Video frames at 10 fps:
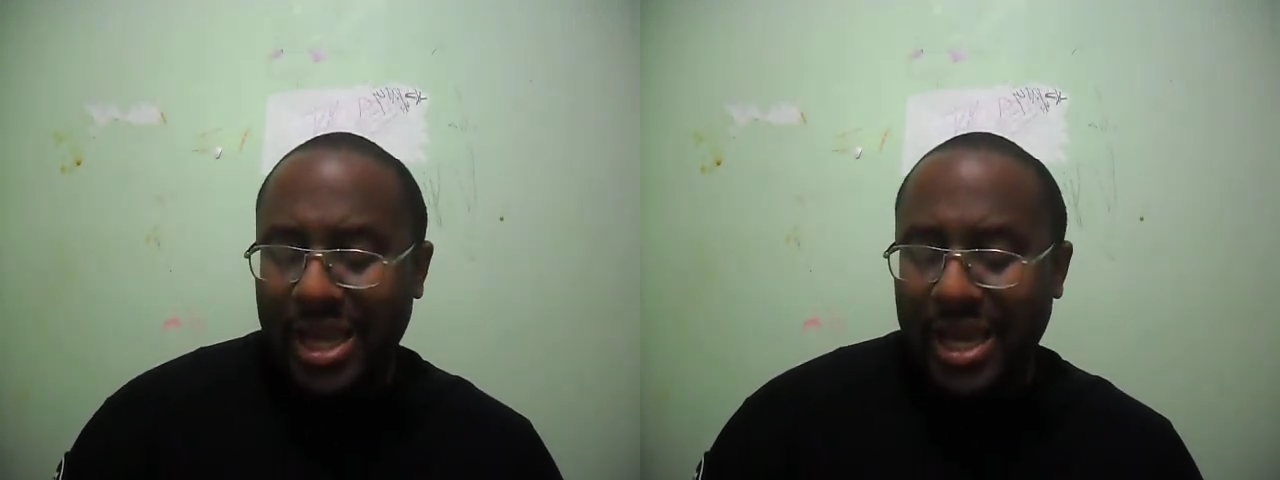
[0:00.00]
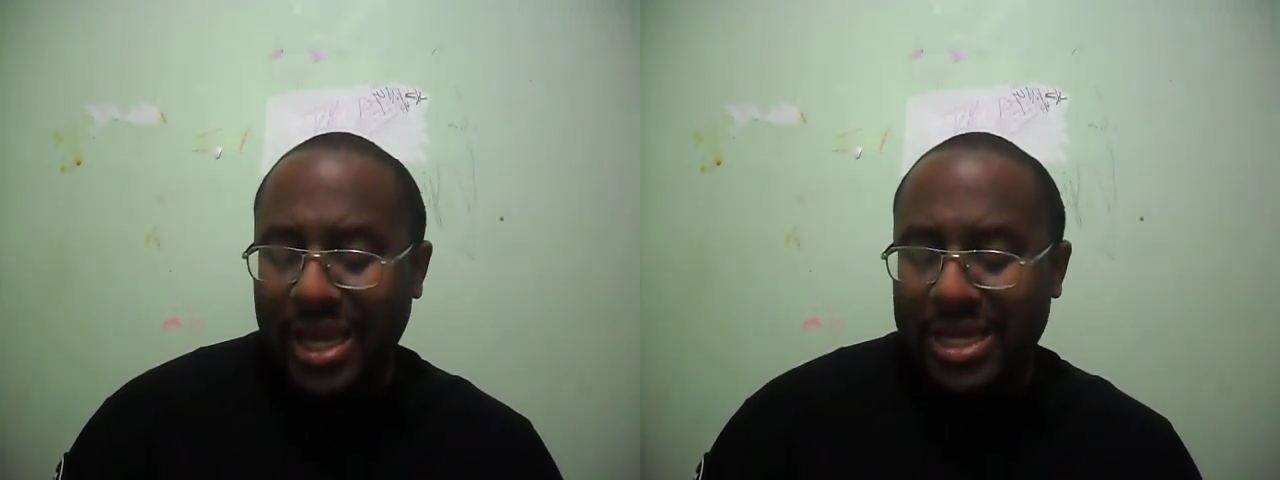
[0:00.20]

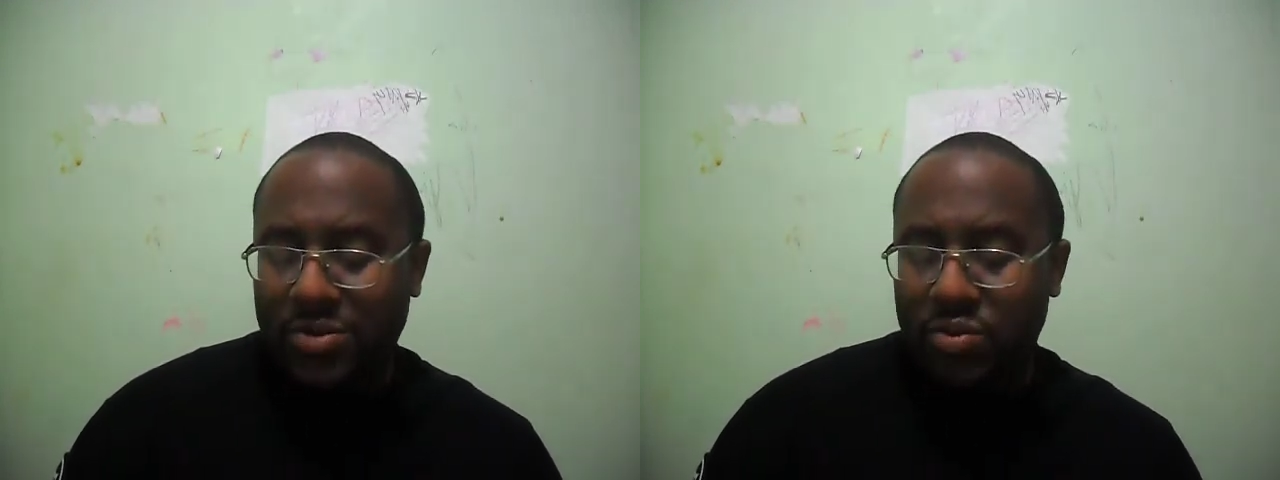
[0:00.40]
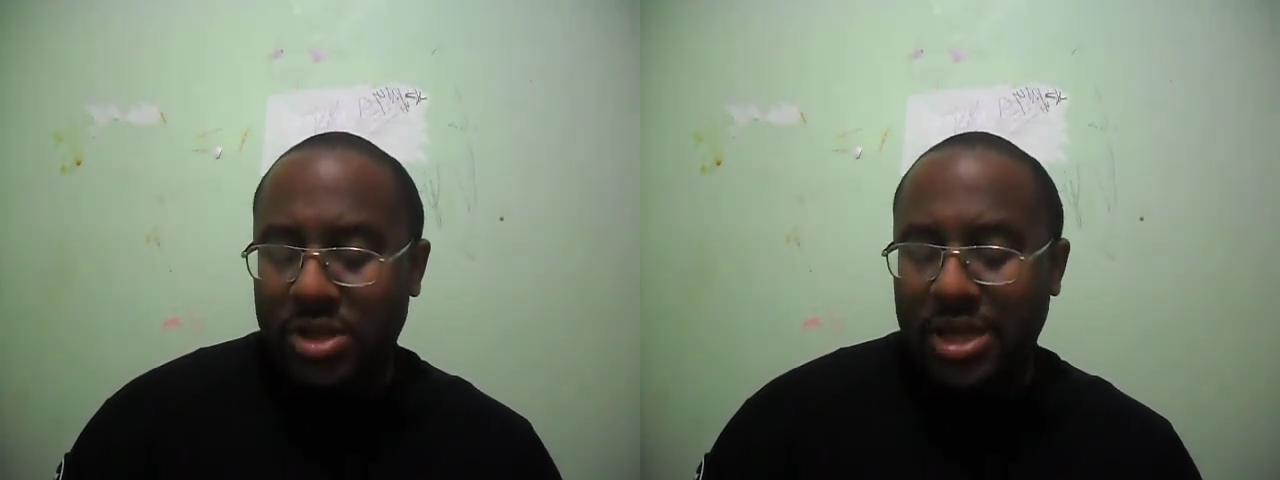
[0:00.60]
is
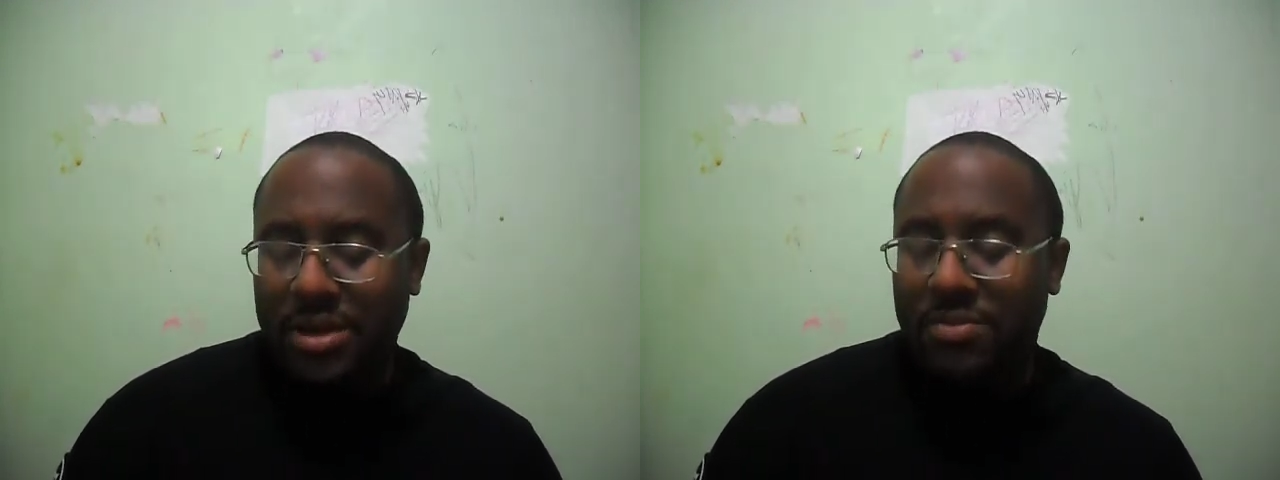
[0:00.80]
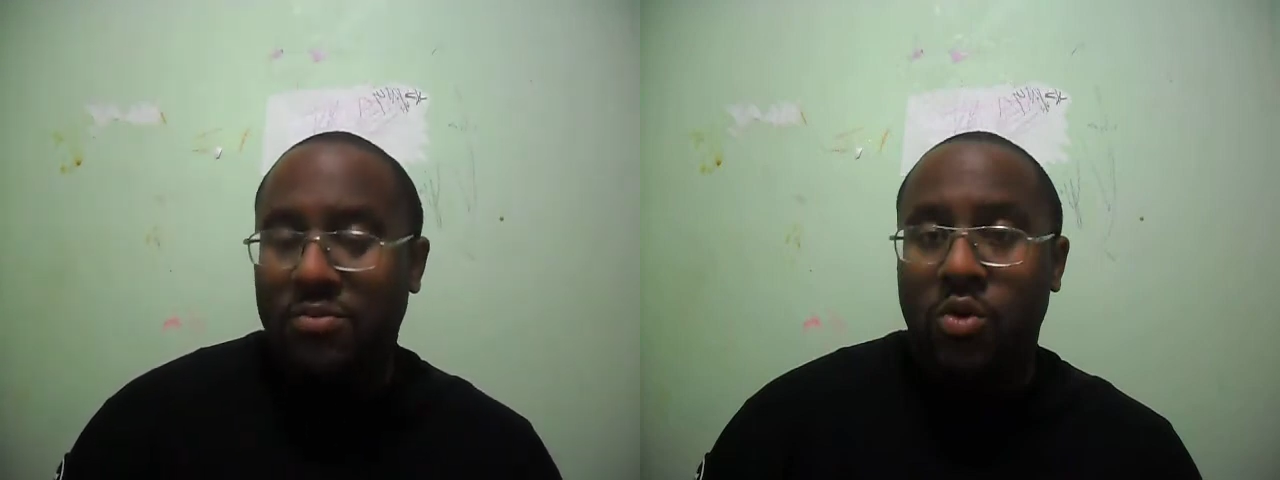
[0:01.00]

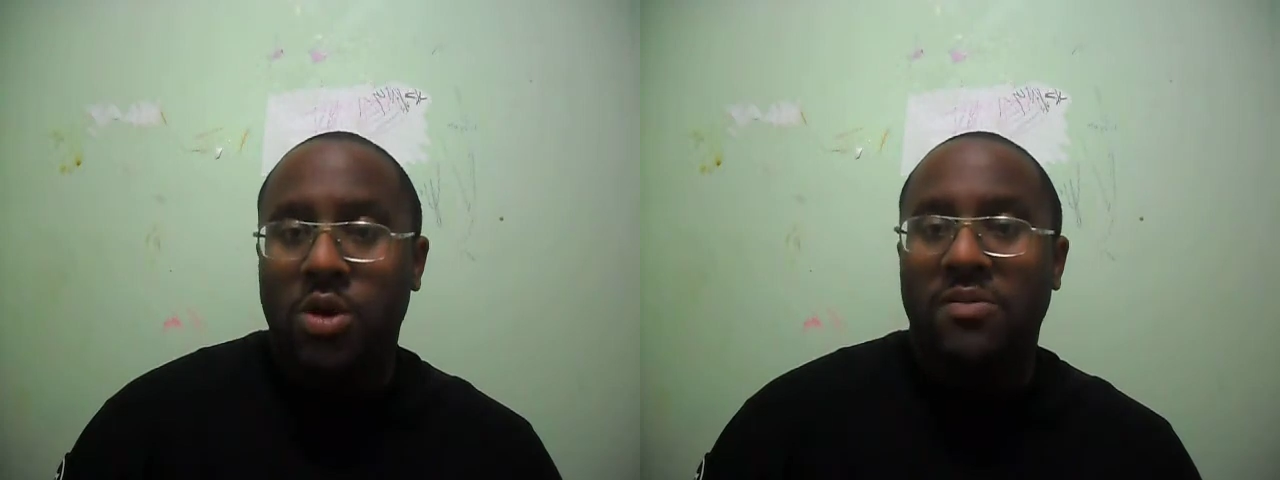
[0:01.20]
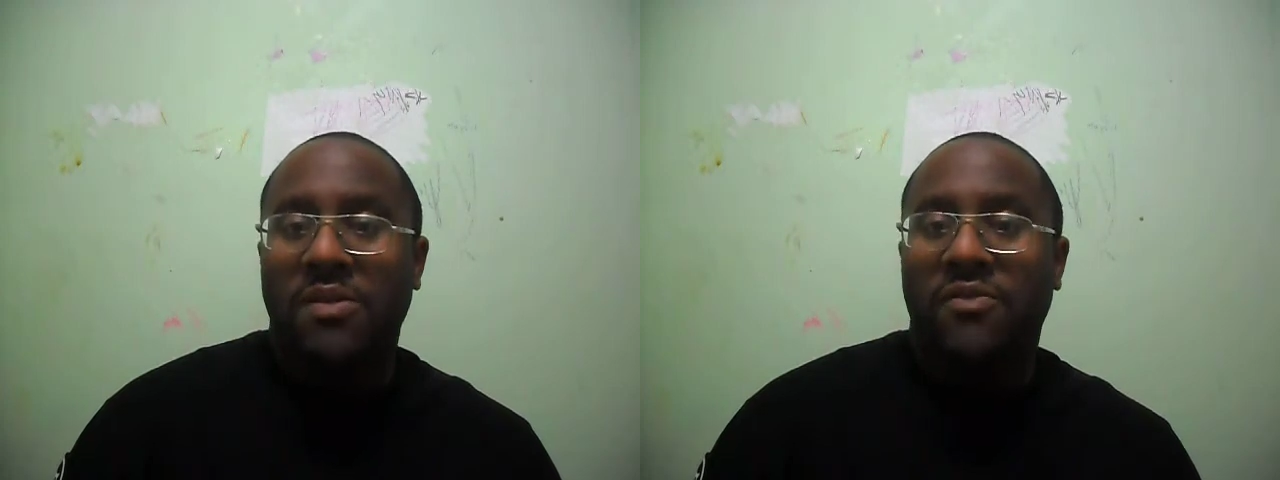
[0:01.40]
really more
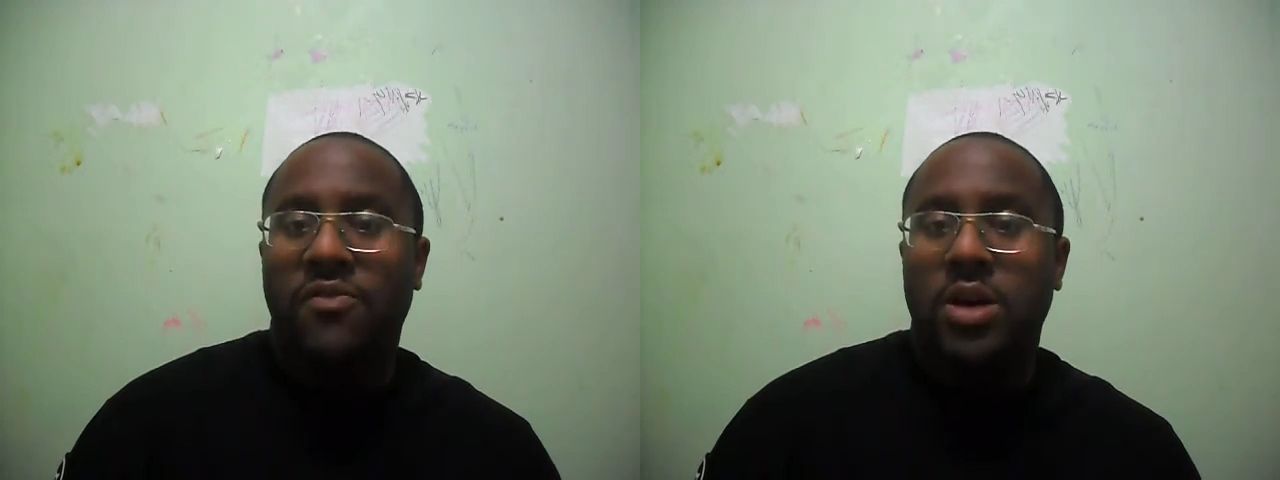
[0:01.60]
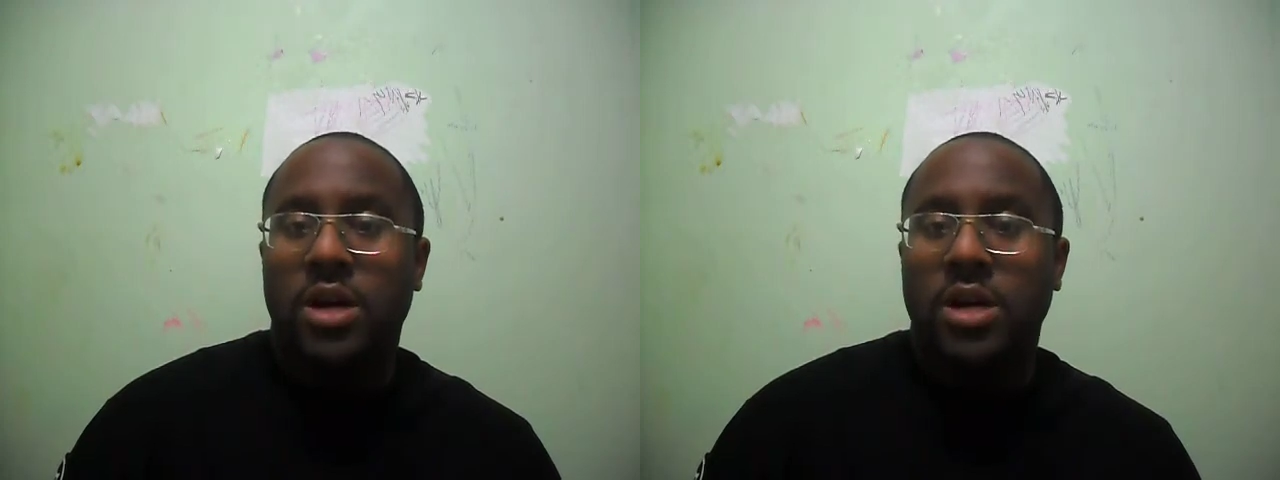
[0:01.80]
of a
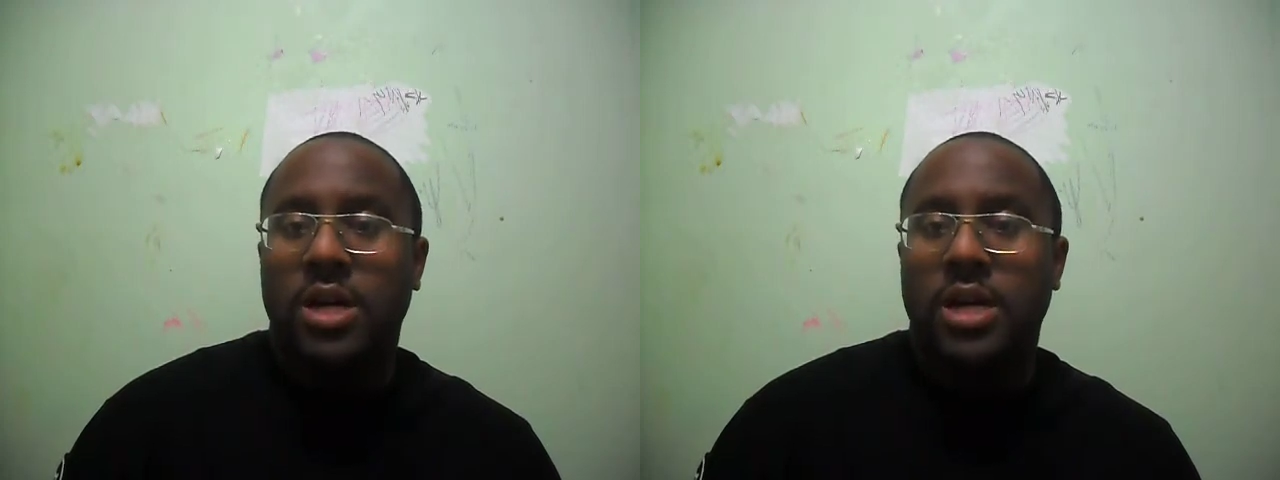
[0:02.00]
funk,